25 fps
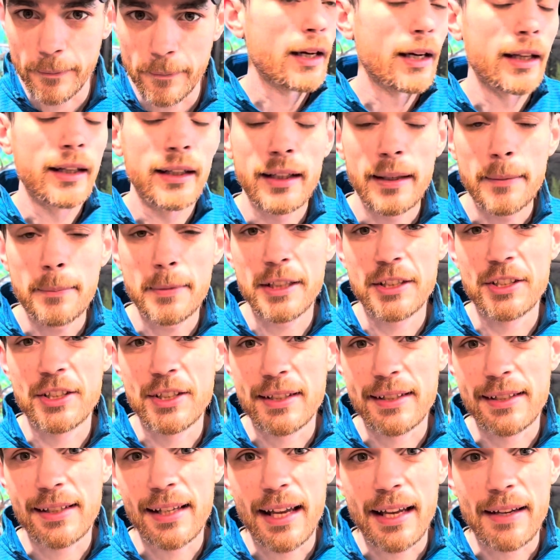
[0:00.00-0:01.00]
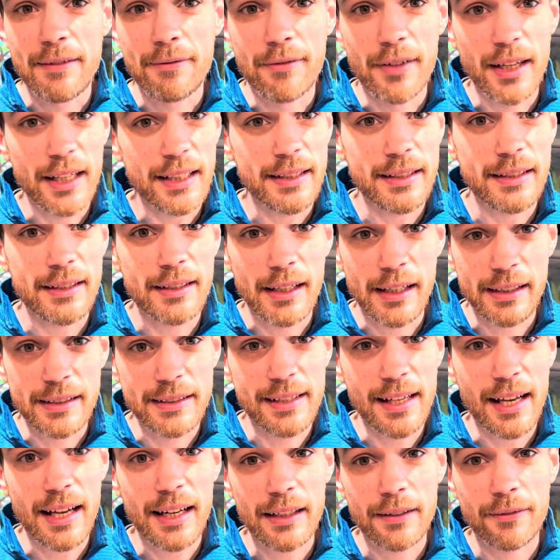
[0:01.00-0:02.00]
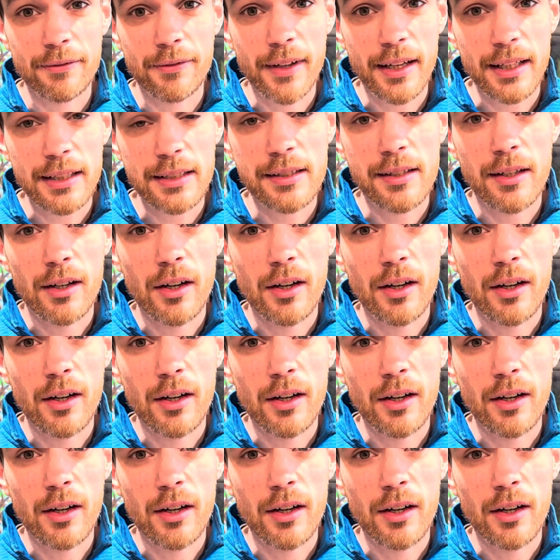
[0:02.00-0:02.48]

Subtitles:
And let me just say, exotic vets